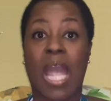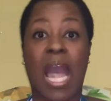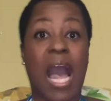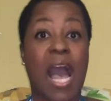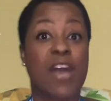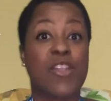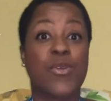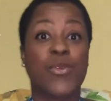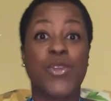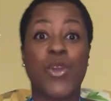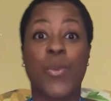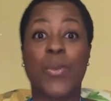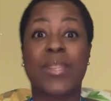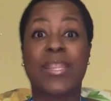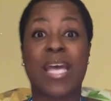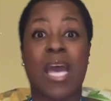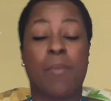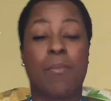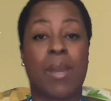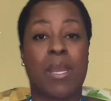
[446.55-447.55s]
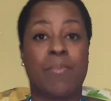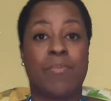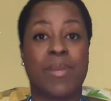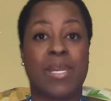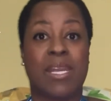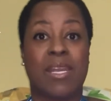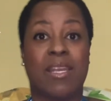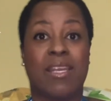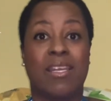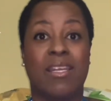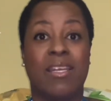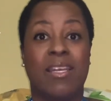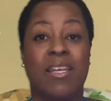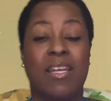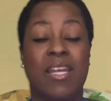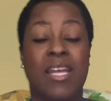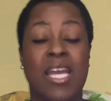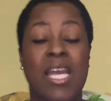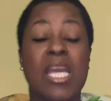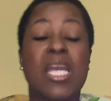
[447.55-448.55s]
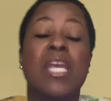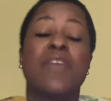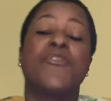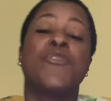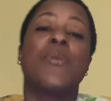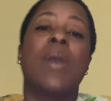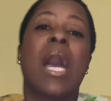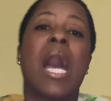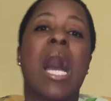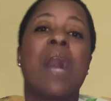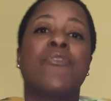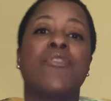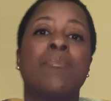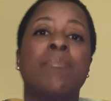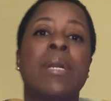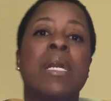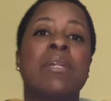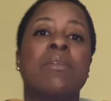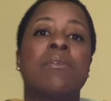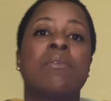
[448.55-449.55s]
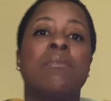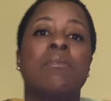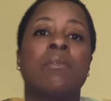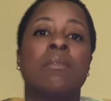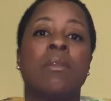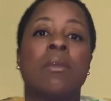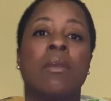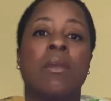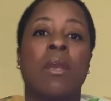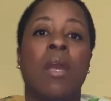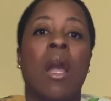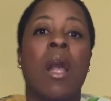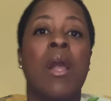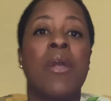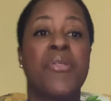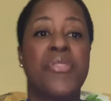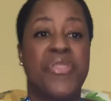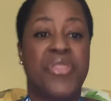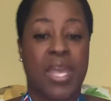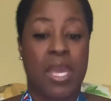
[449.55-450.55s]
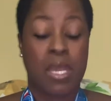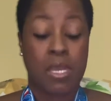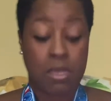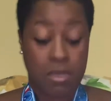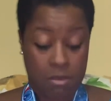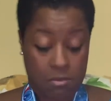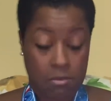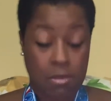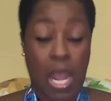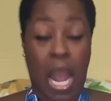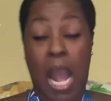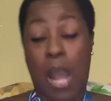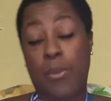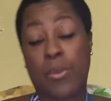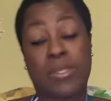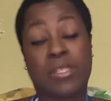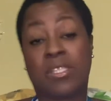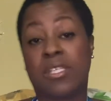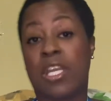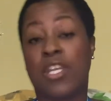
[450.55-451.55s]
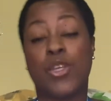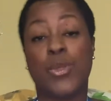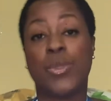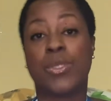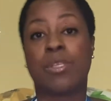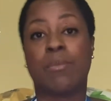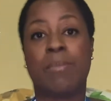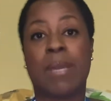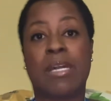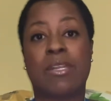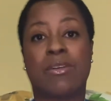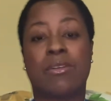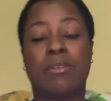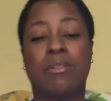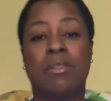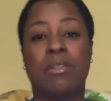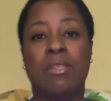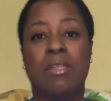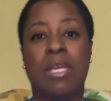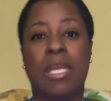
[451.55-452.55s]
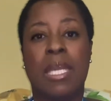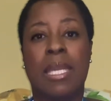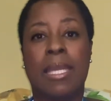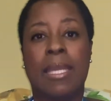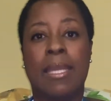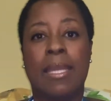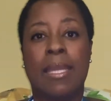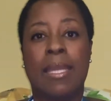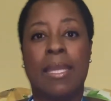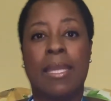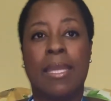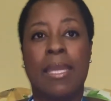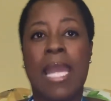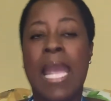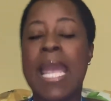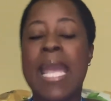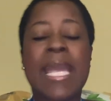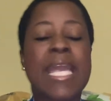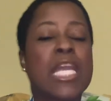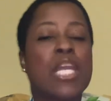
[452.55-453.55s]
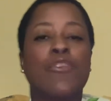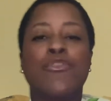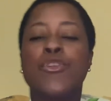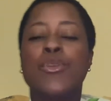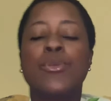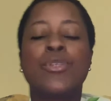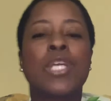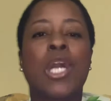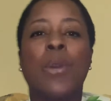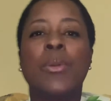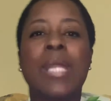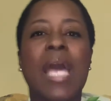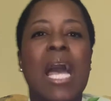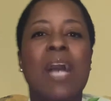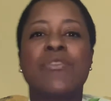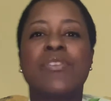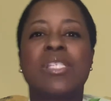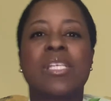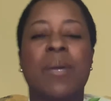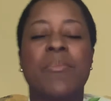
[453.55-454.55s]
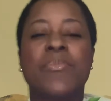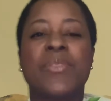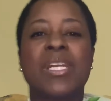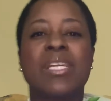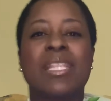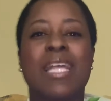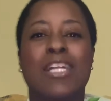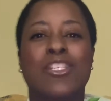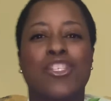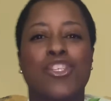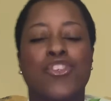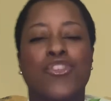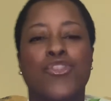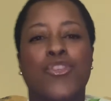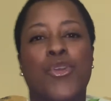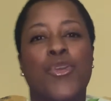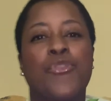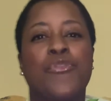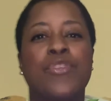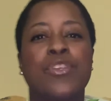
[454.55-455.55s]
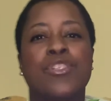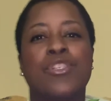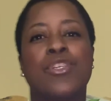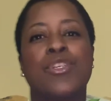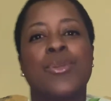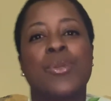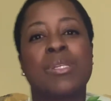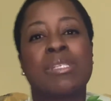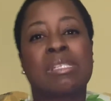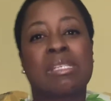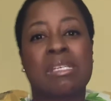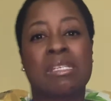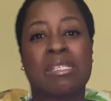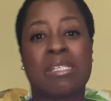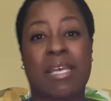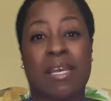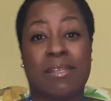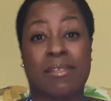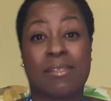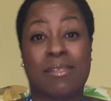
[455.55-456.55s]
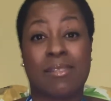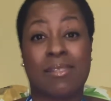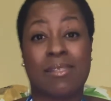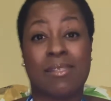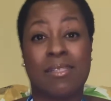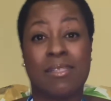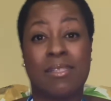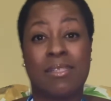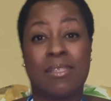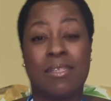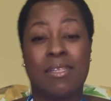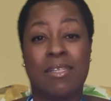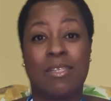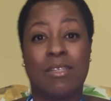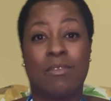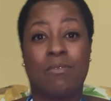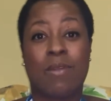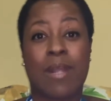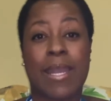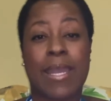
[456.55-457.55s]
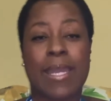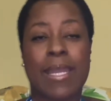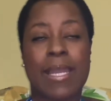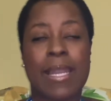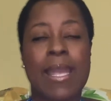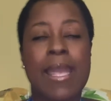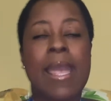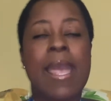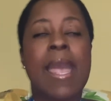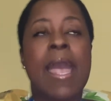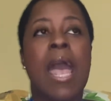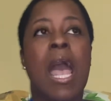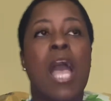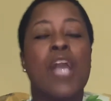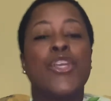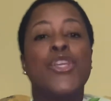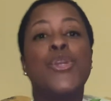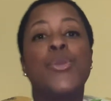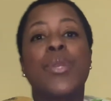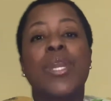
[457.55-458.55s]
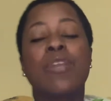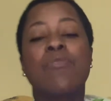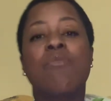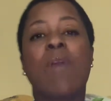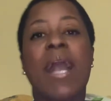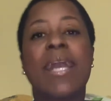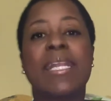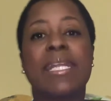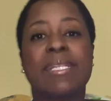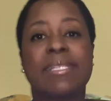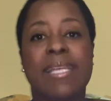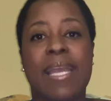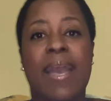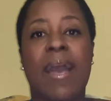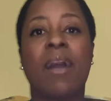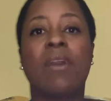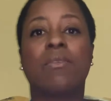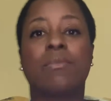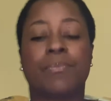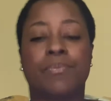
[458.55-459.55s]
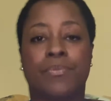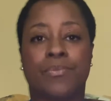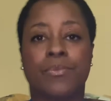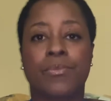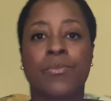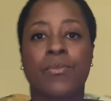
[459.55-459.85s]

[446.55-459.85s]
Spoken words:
I don't know what that might be. If you have a medal, then I would say use a medal. If you don't have something that's a trophy to your success, right? You can write it down.